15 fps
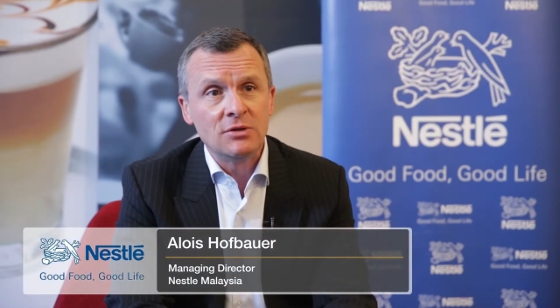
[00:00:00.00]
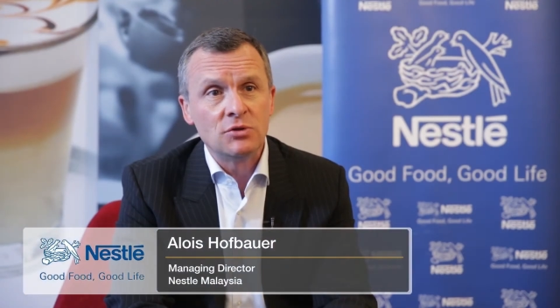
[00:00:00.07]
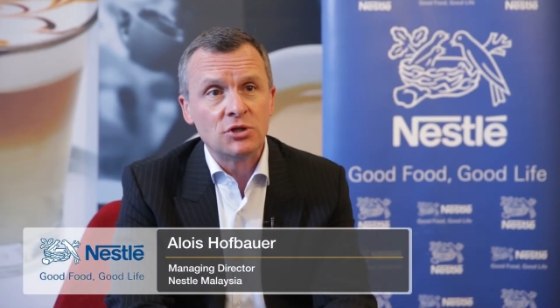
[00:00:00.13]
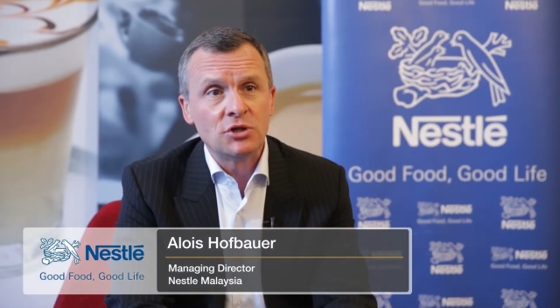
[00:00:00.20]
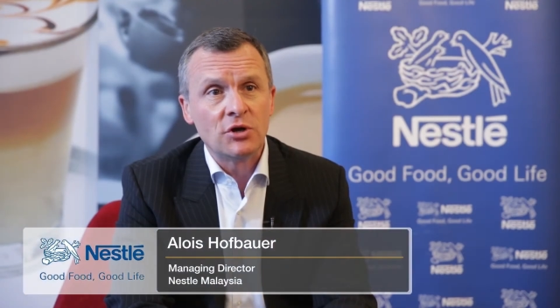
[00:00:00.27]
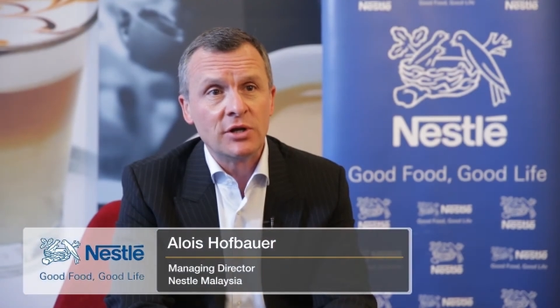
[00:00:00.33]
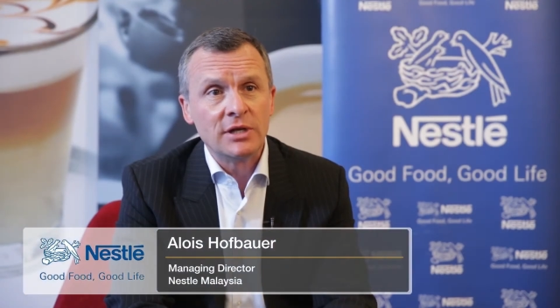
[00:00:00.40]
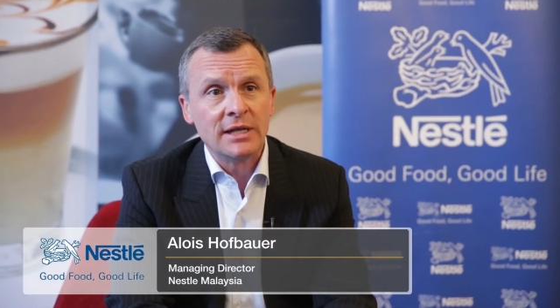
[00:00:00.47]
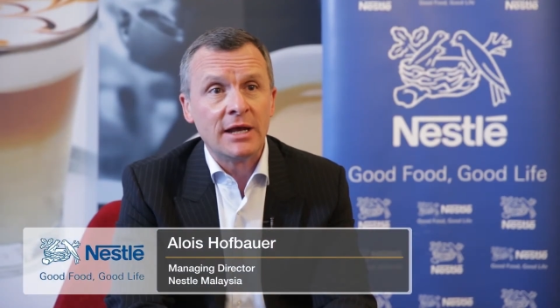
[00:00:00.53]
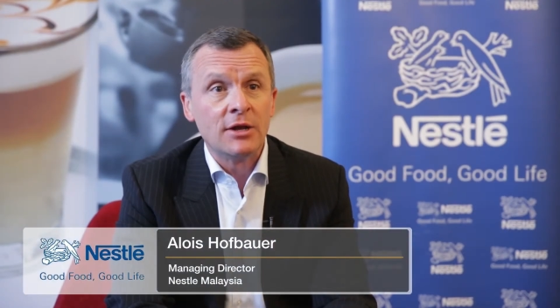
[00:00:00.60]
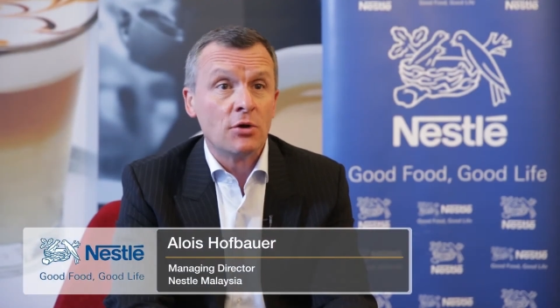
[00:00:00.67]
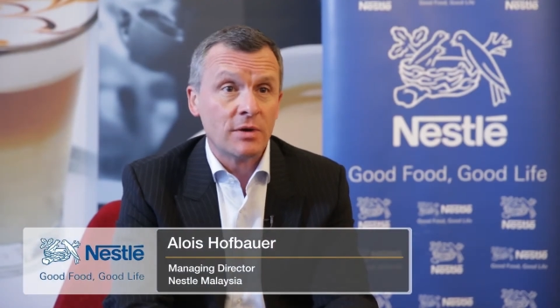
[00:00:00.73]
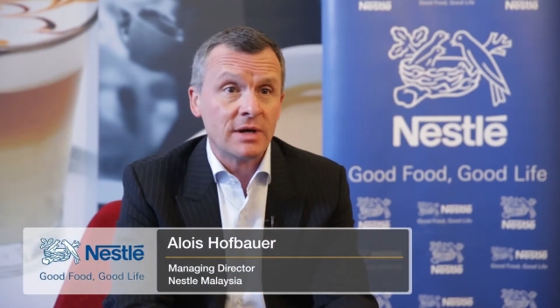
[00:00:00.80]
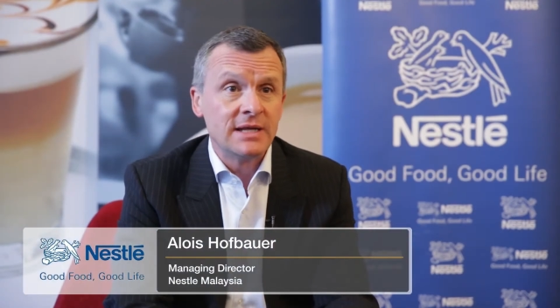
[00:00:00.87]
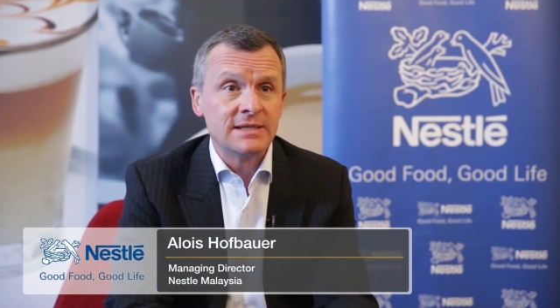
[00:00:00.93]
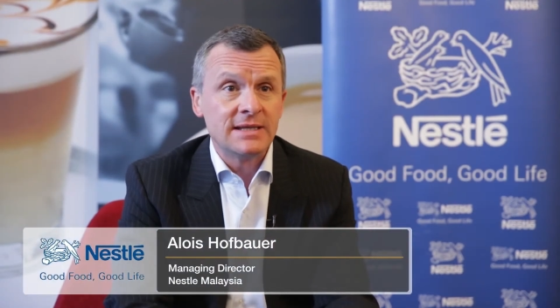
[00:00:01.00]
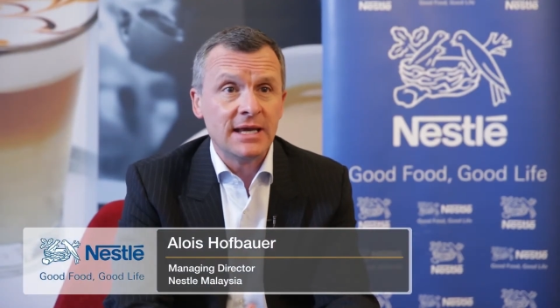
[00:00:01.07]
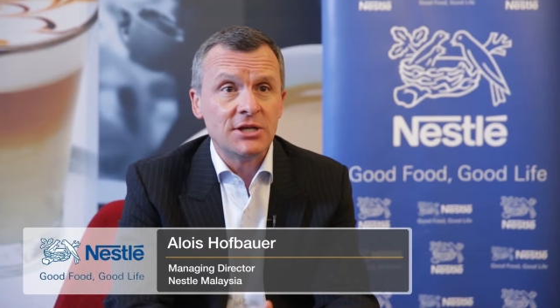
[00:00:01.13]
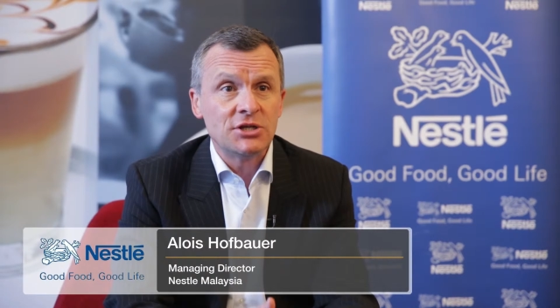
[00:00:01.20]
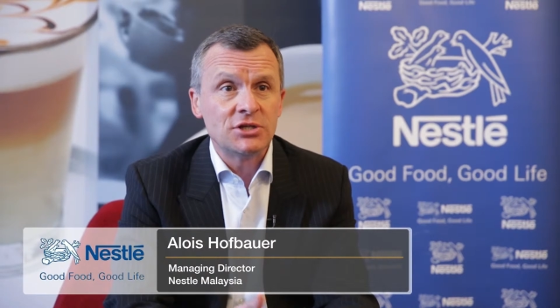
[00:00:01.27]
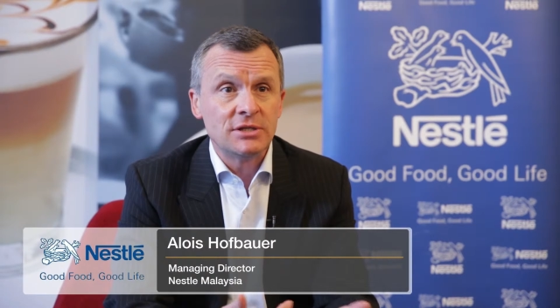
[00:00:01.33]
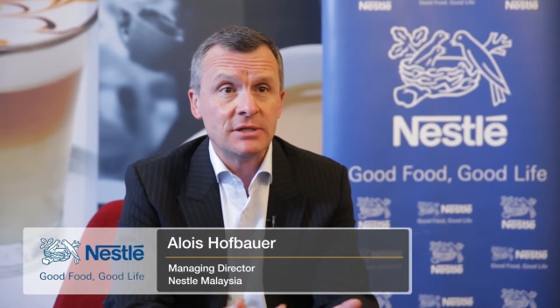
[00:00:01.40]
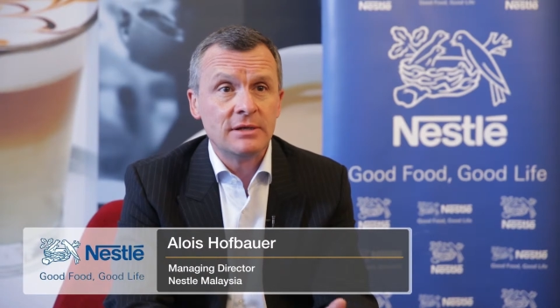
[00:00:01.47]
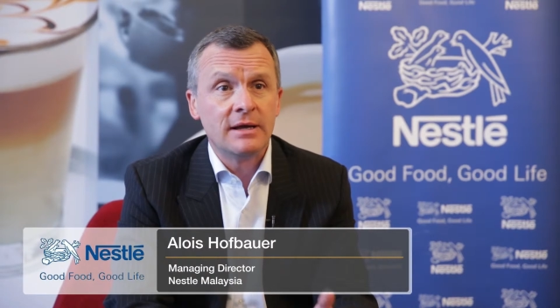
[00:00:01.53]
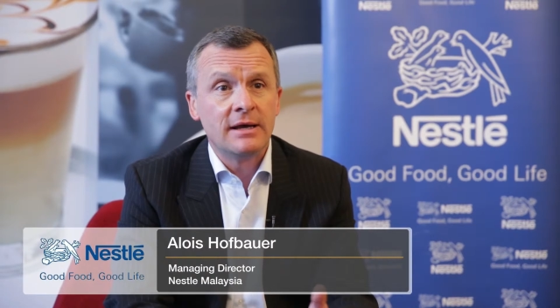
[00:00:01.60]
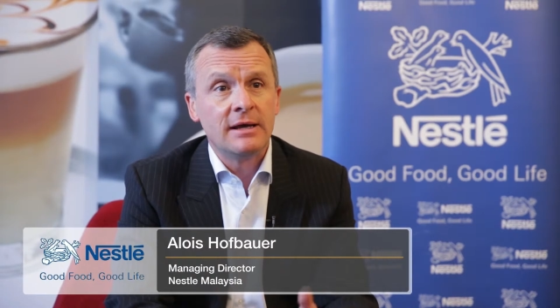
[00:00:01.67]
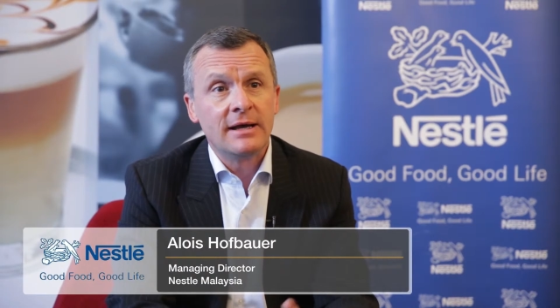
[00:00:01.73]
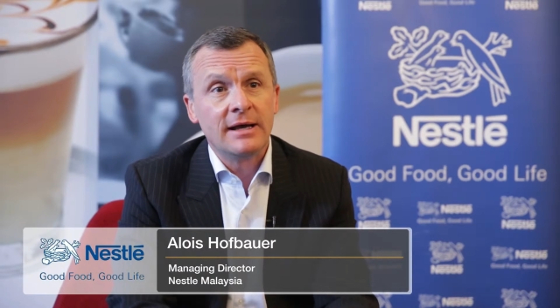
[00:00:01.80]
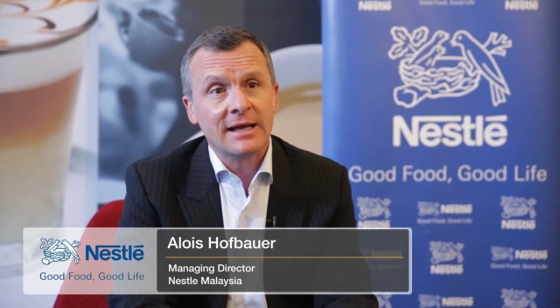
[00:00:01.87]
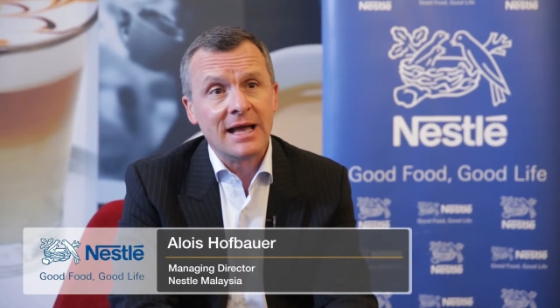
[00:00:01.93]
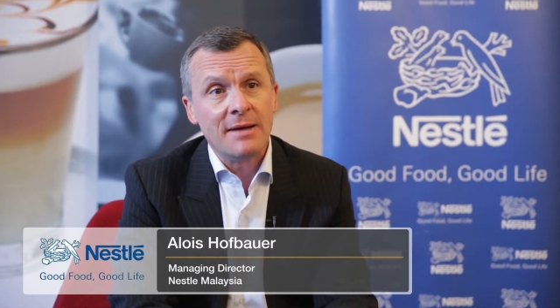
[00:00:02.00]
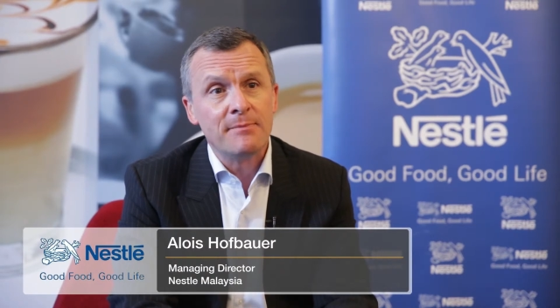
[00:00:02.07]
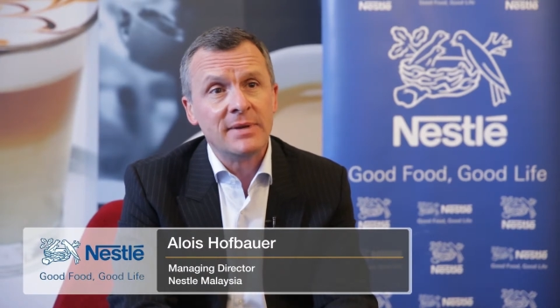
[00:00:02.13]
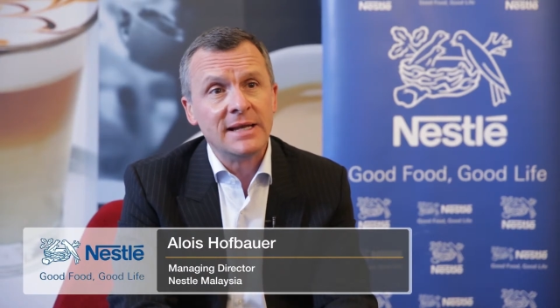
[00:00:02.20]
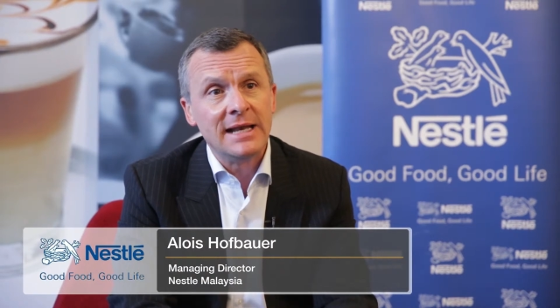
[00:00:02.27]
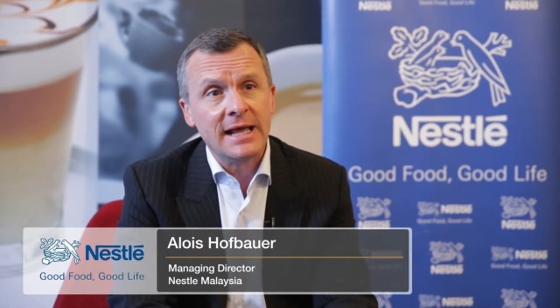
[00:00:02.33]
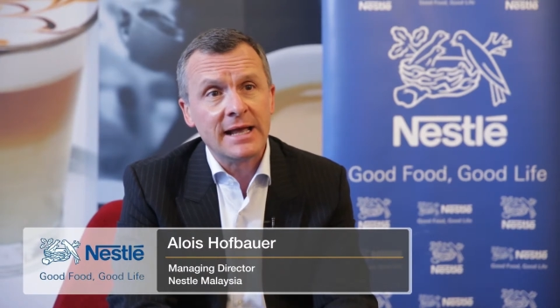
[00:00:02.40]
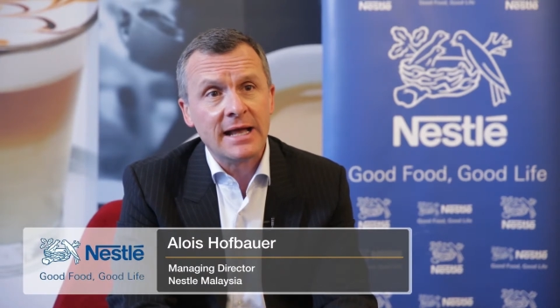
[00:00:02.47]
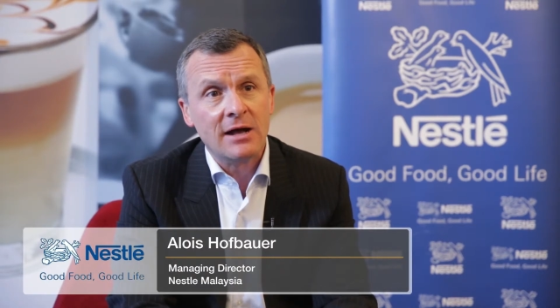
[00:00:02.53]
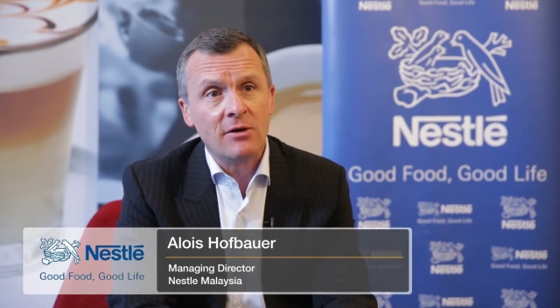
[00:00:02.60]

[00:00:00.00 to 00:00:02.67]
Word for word: to join an organization, uh, a company like